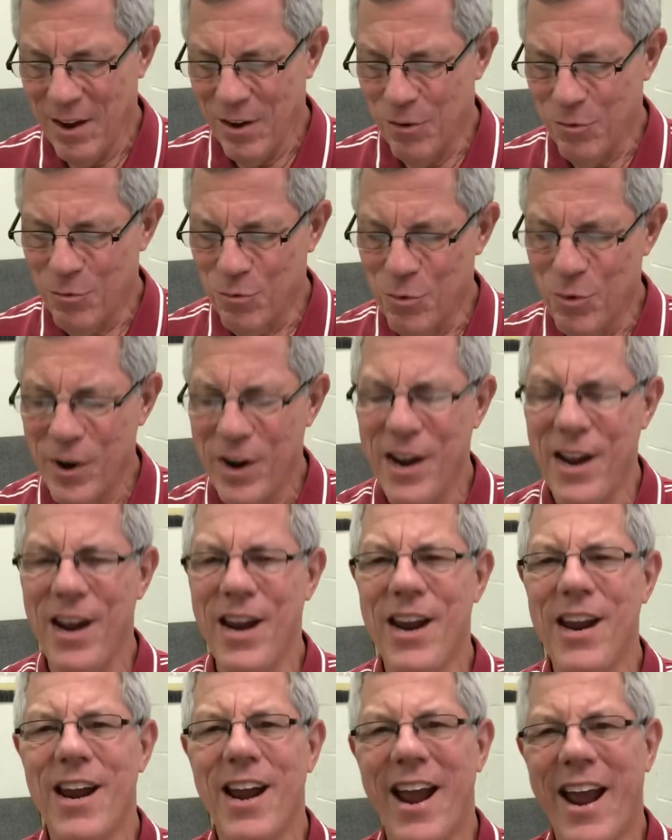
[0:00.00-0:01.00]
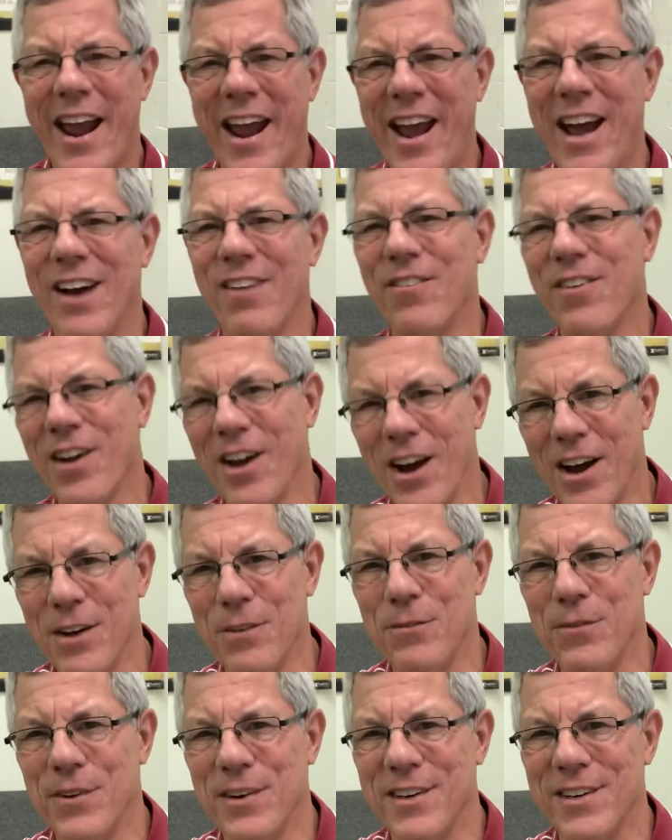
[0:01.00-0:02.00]
we have
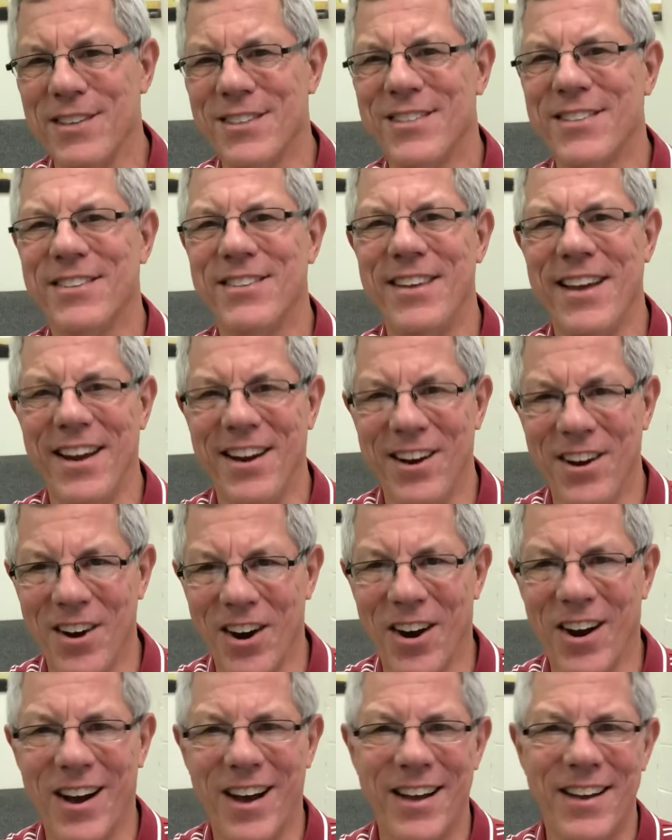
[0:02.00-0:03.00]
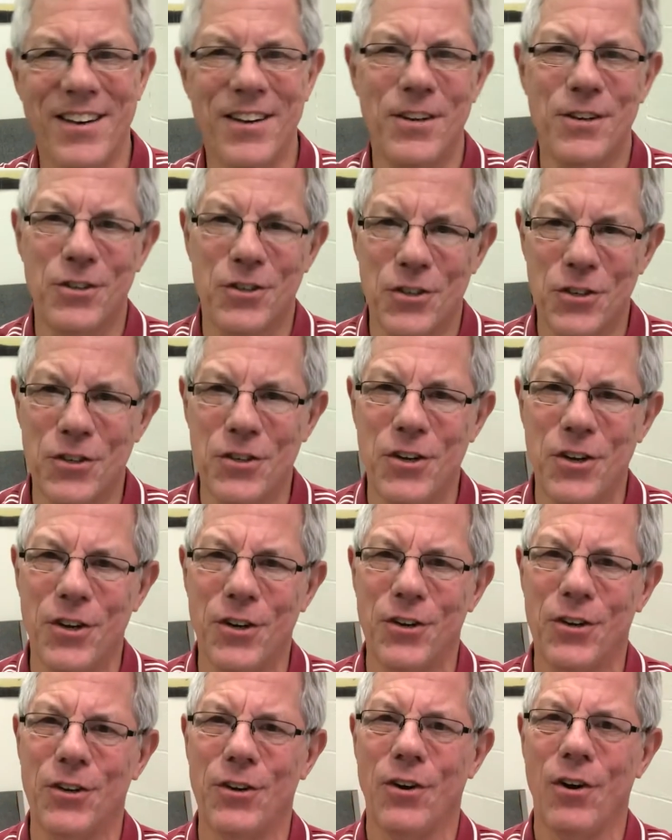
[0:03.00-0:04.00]
confidence that God is
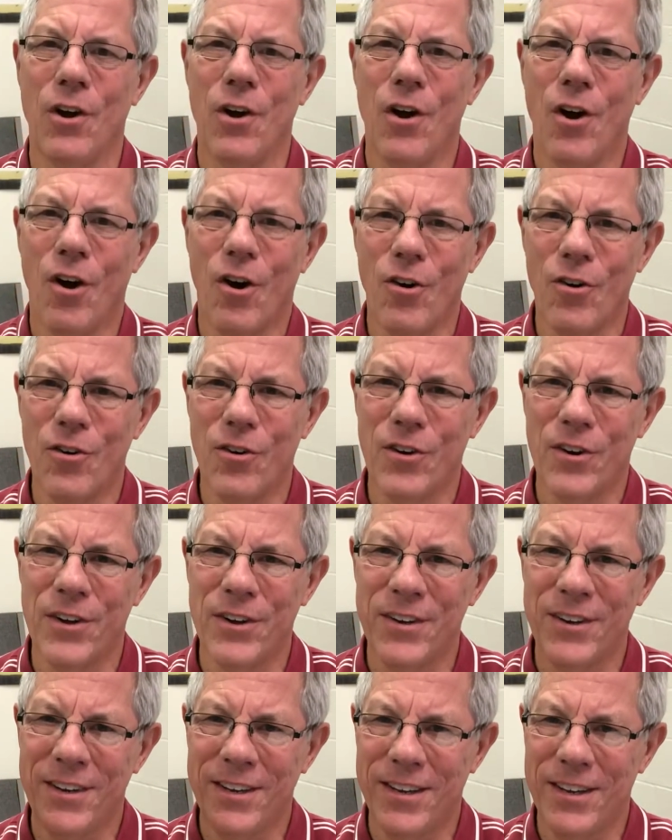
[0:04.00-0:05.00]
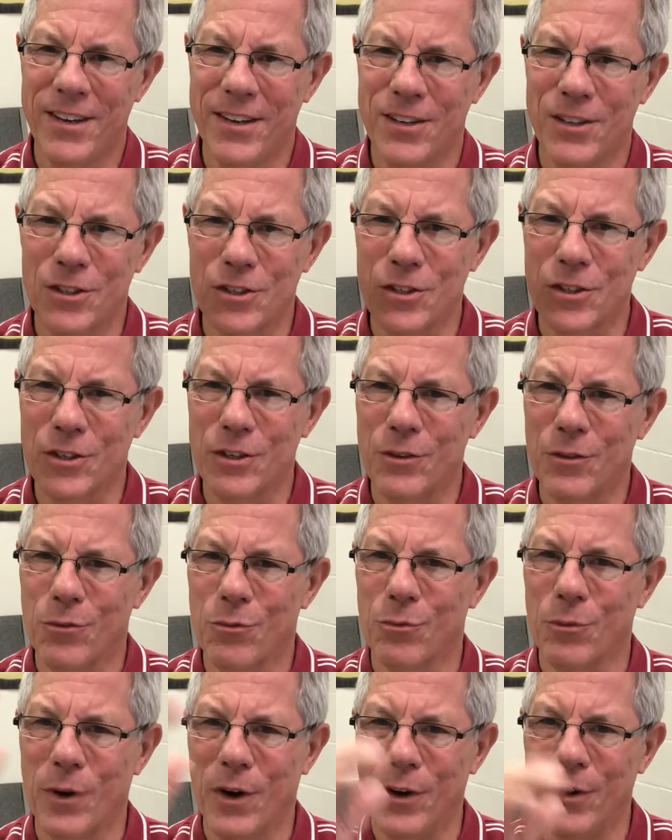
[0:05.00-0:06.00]
still on his
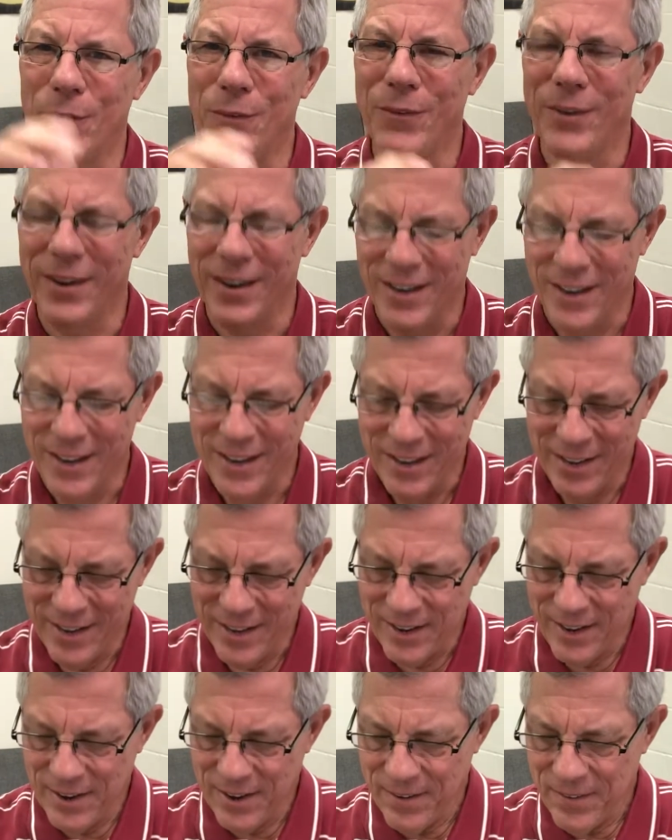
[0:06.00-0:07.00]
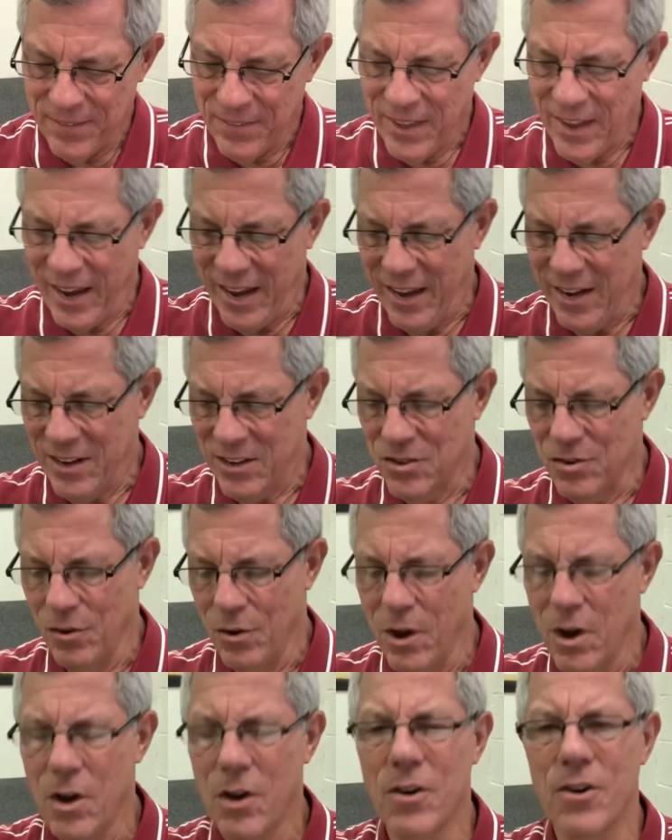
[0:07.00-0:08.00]
throne. And as
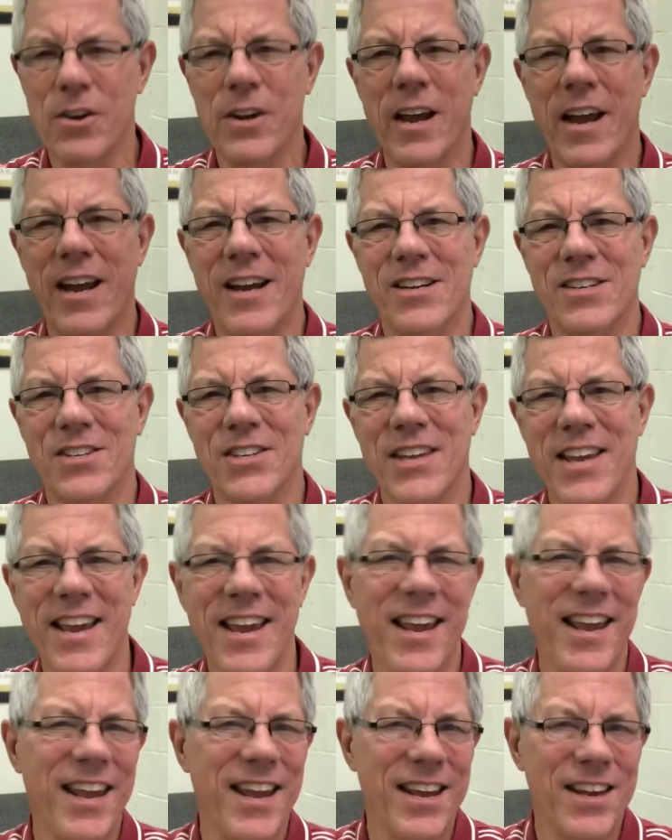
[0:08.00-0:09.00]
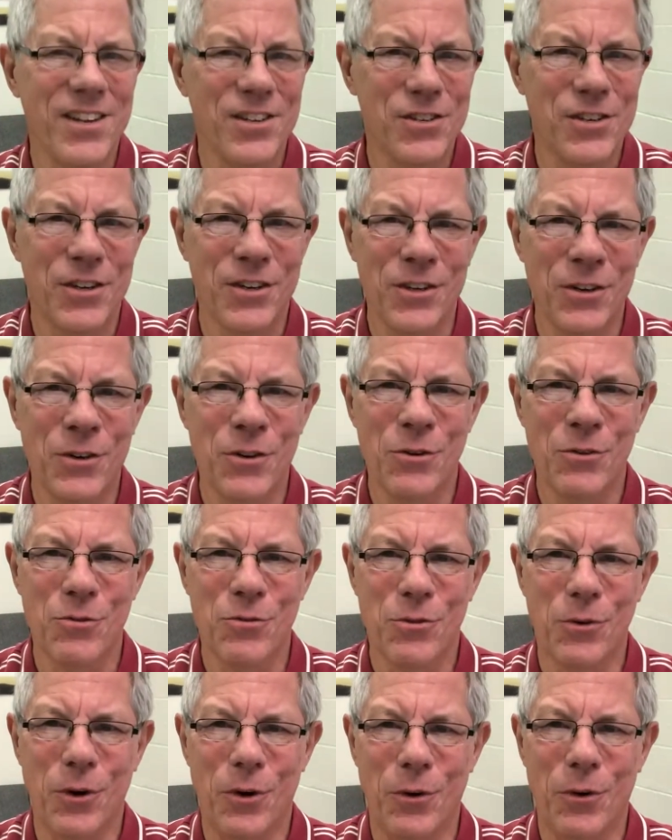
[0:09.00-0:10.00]
long as he is in
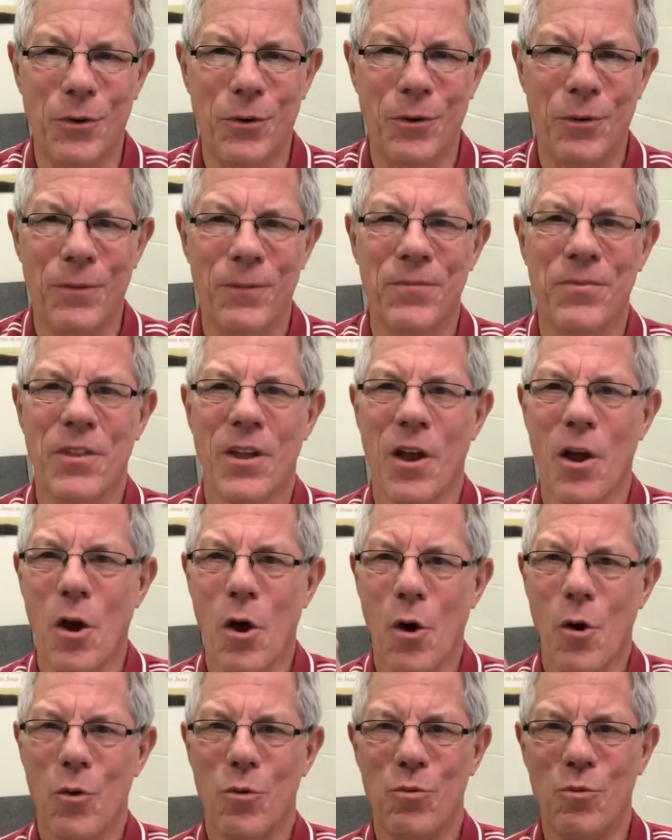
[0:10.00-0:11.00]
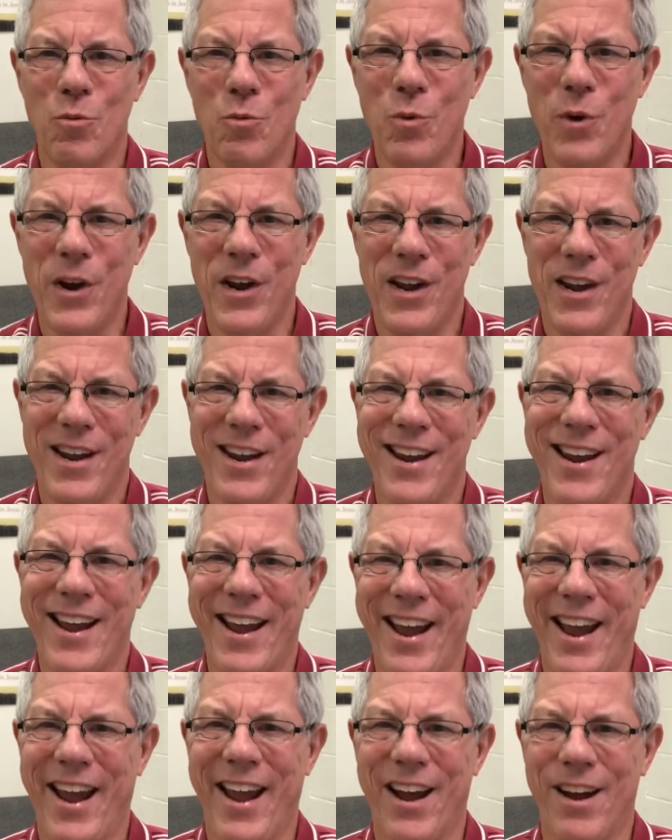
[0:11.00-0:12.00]
control, we
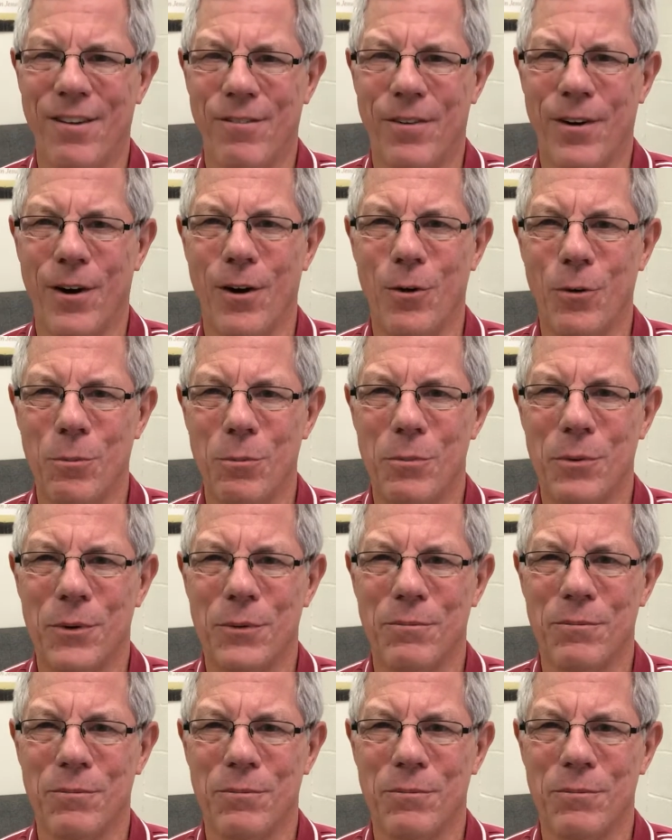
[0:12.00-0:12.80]
have hope.